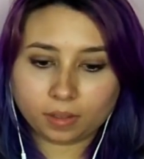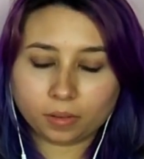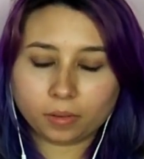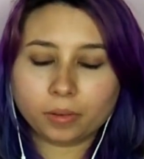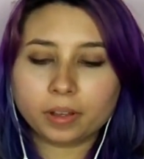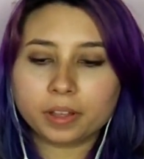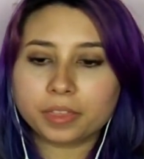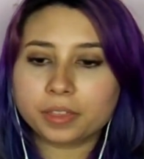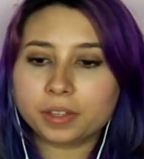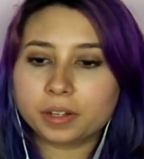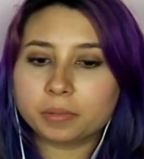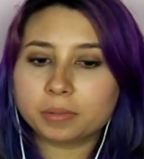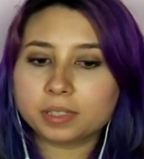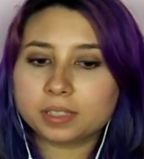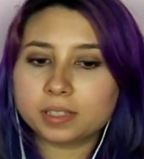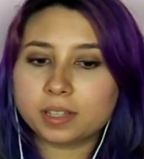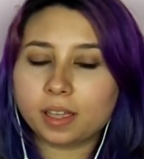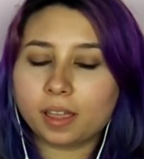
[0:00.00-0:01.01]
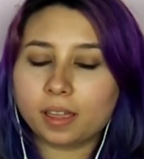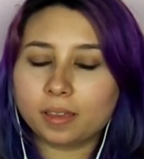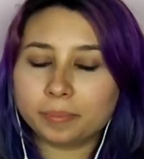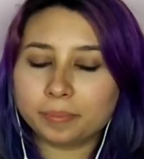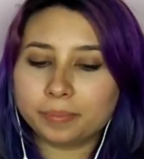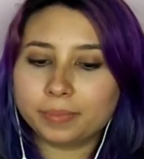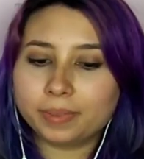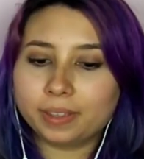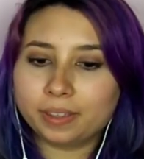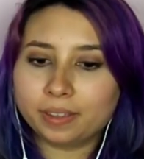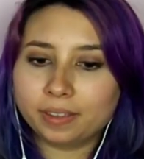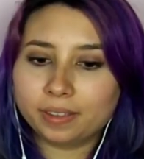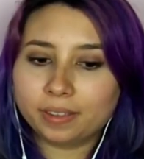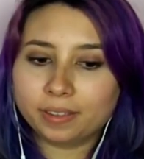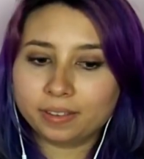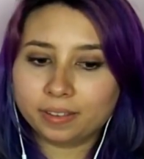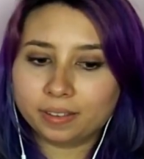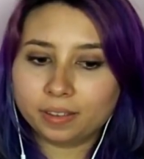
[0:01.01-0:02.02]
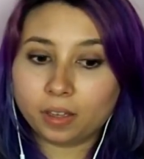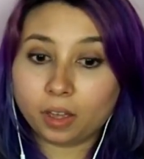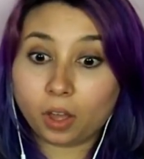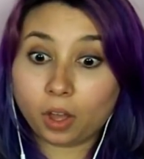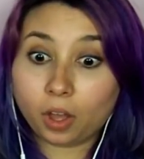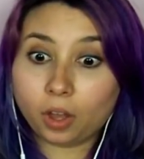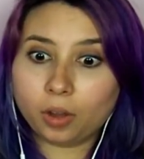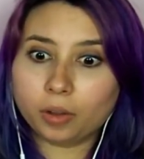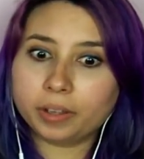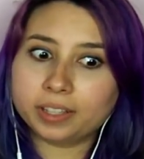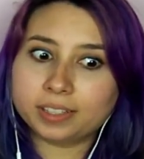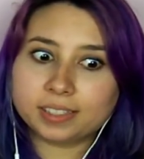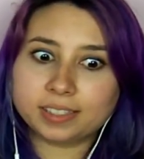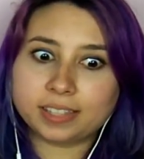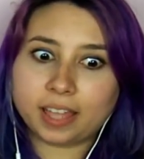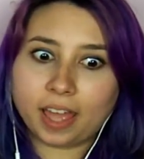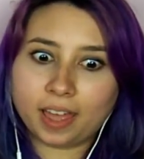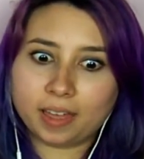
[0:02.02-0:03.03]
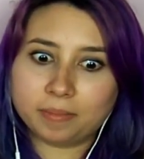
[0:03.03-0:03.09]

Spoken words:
Oh, I thought it was them. Oh, it's them.